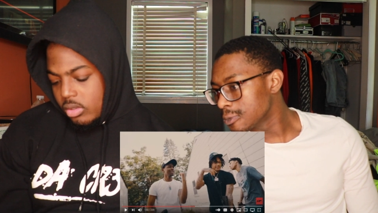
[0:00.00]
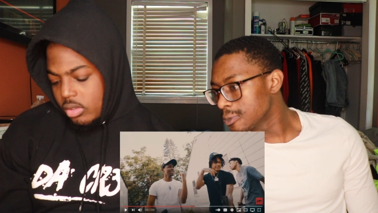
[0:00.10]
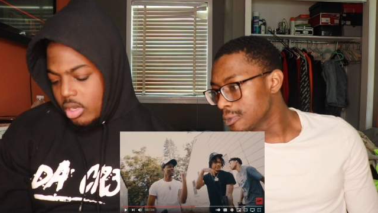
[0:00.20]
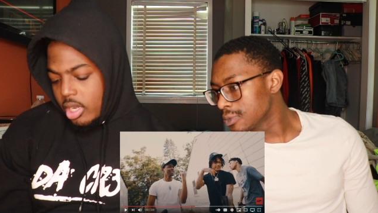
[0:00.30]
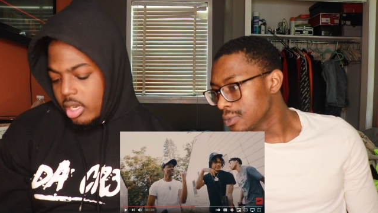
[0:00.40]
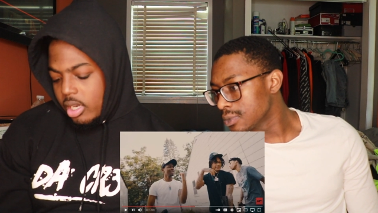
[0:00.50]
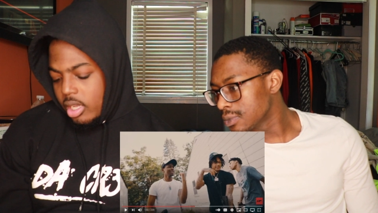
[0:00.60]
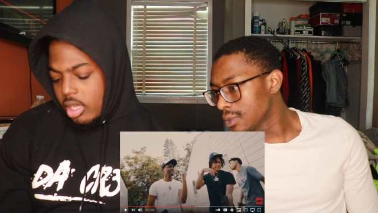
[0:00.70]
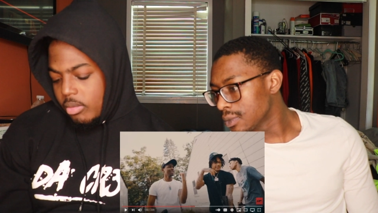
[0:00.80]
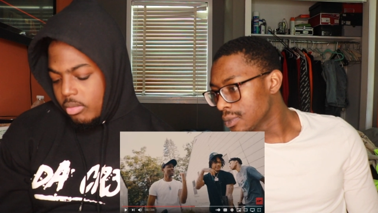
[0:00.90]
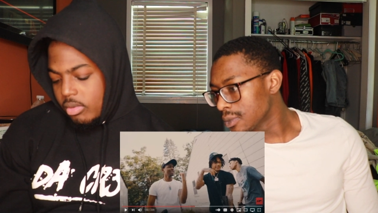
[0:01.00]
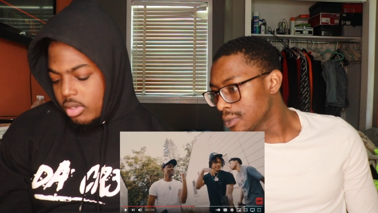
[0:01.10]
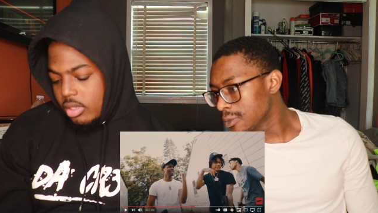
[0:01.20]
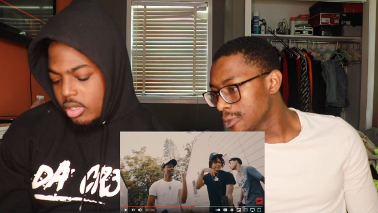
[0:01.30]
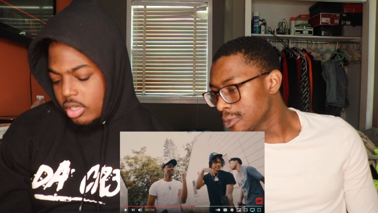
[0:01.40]
Speaker 1: God damn.
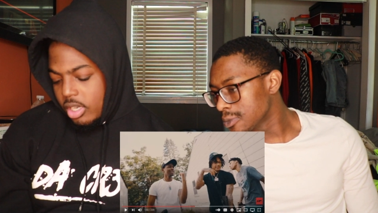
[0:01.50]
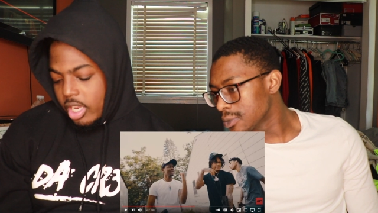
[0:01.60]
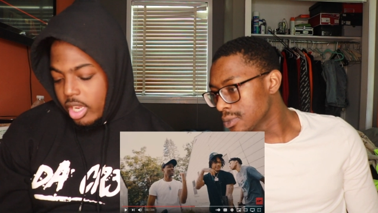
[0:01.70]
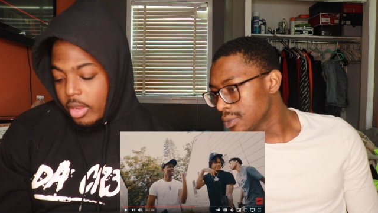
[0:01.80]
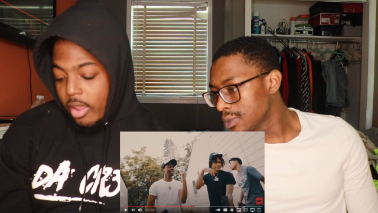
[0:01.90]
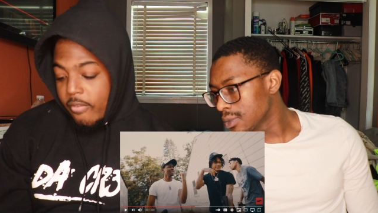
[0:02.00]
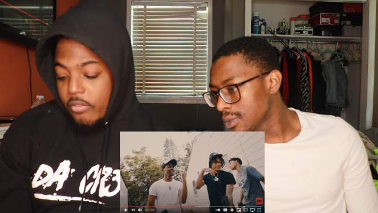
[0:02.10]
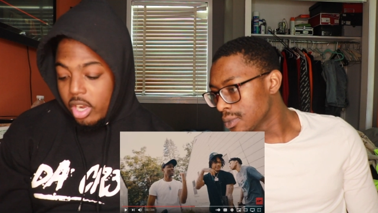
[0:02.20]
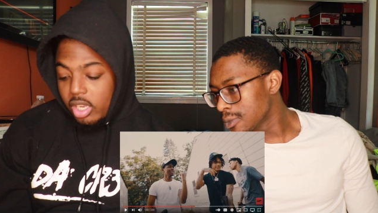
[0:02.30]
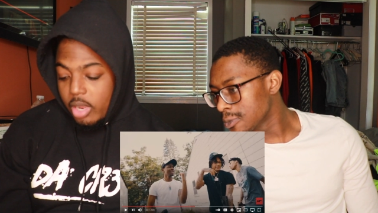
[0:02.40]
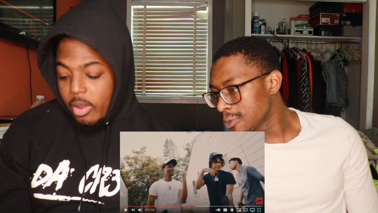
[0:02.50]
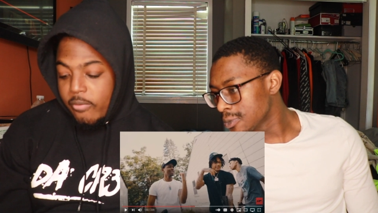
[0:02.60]
Shit, yeah, he, he fucked up. He